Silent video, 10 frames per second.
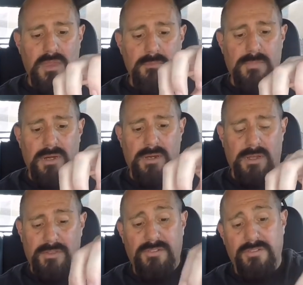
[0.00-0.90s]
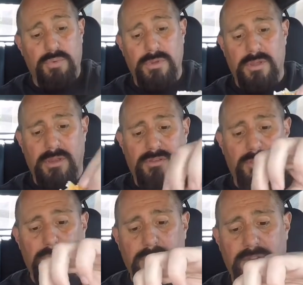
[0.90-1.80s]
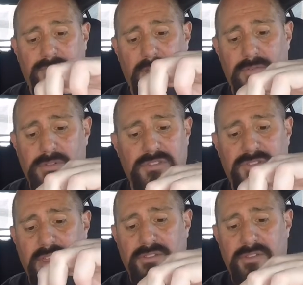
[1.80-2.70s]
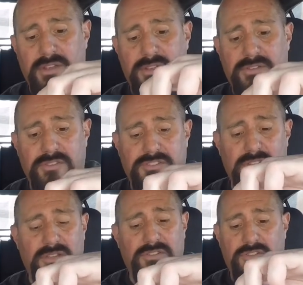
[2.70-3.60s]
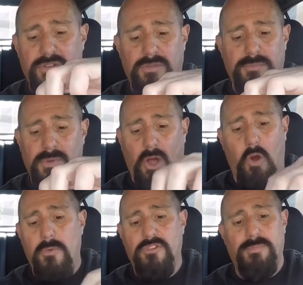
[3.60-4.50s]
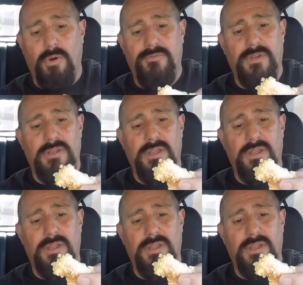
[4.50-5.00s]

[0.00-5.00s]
but this is really good flavor just as it is. Chicken's cooked almost perfect.